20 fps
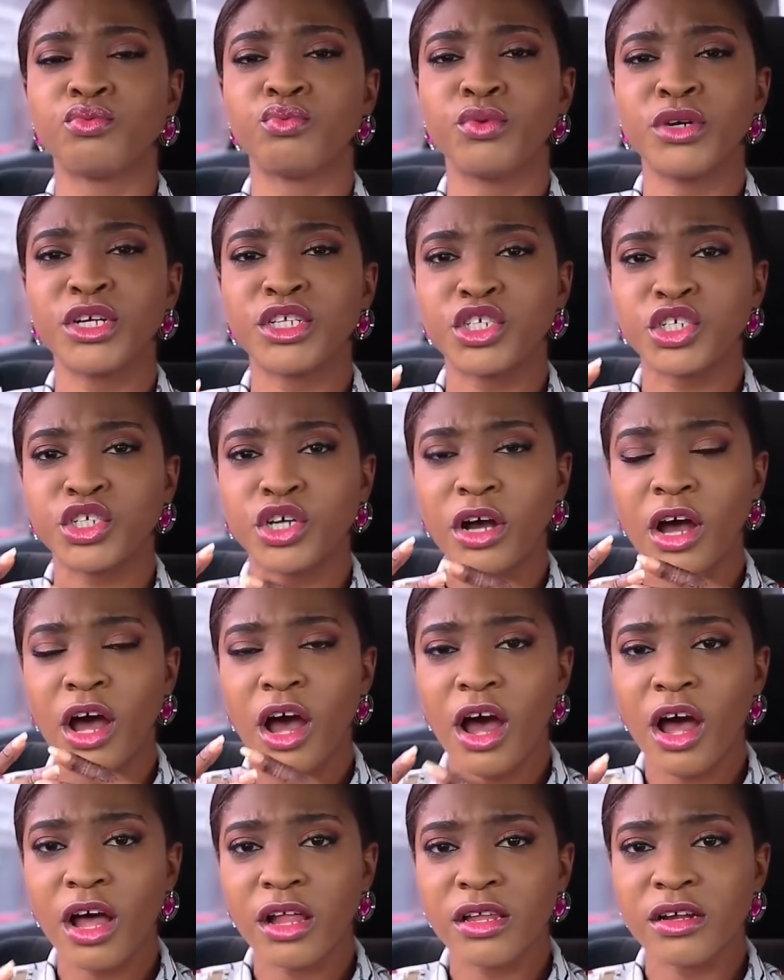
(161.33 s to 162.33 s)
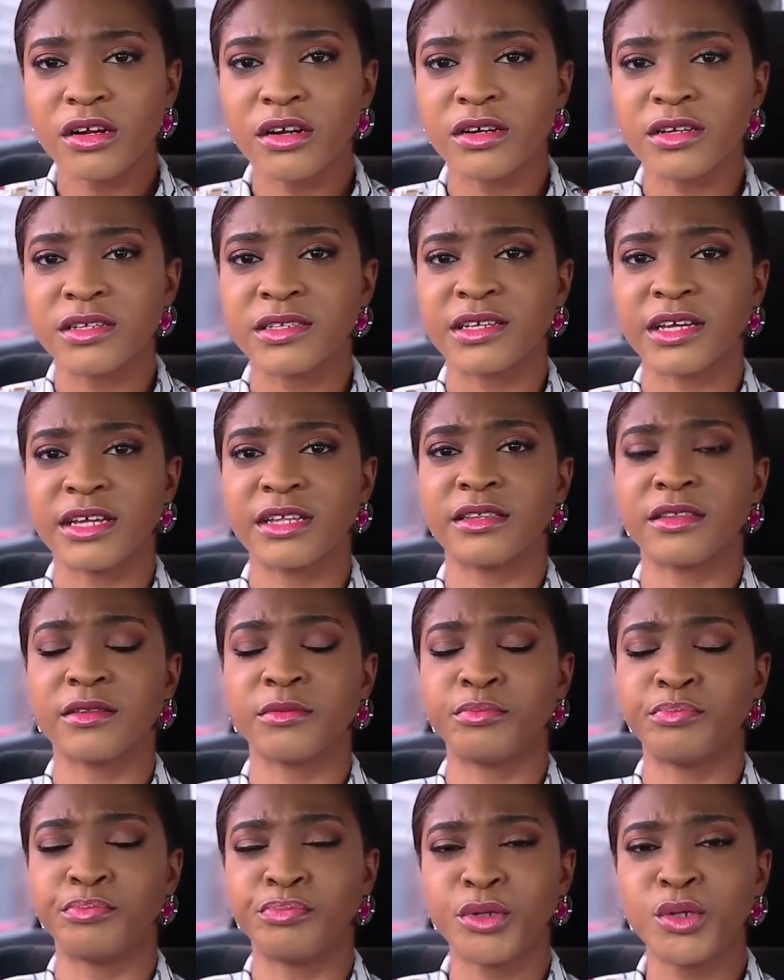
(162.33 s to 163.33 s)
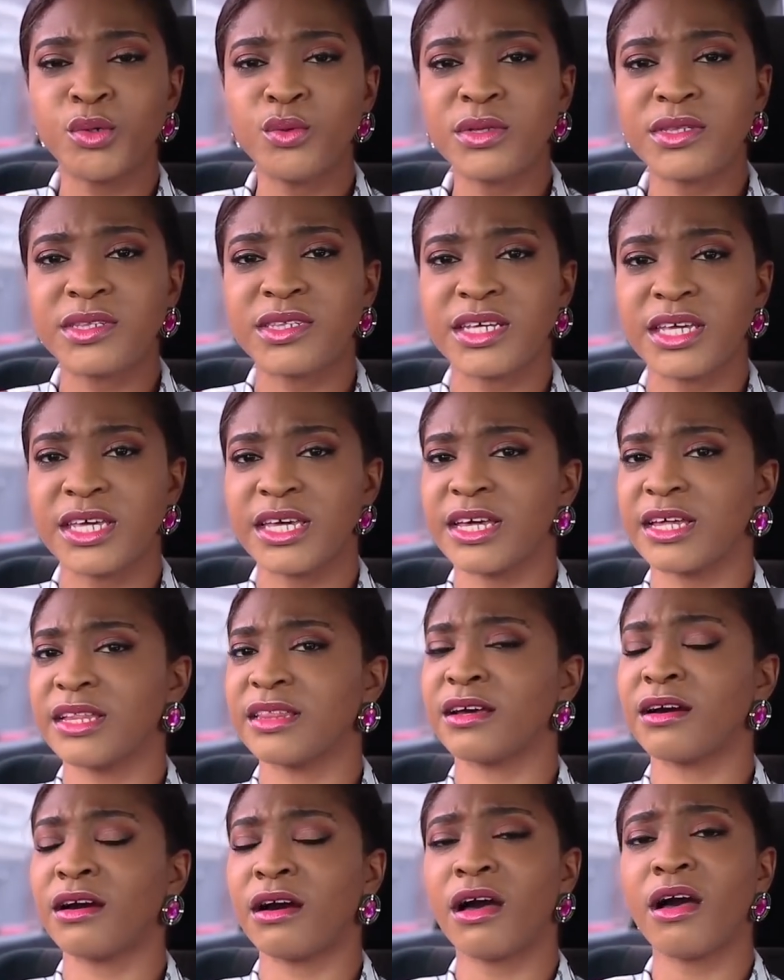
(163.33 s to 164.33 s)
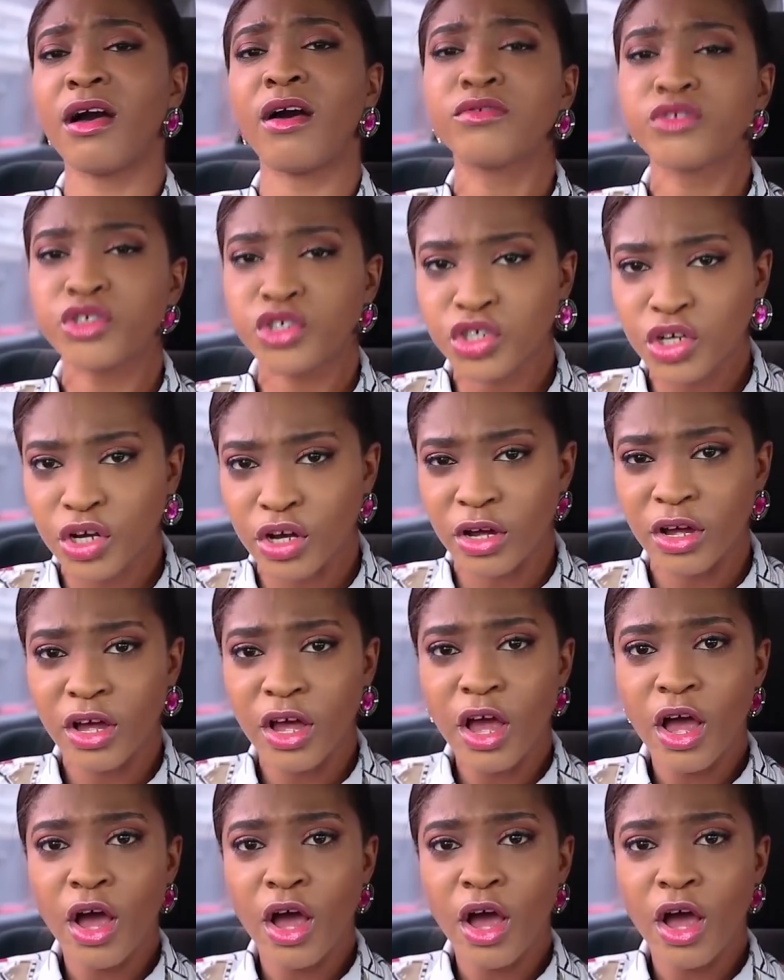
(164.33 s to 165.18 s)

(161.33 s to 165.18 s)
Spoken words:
rich colors and the beauty and the culture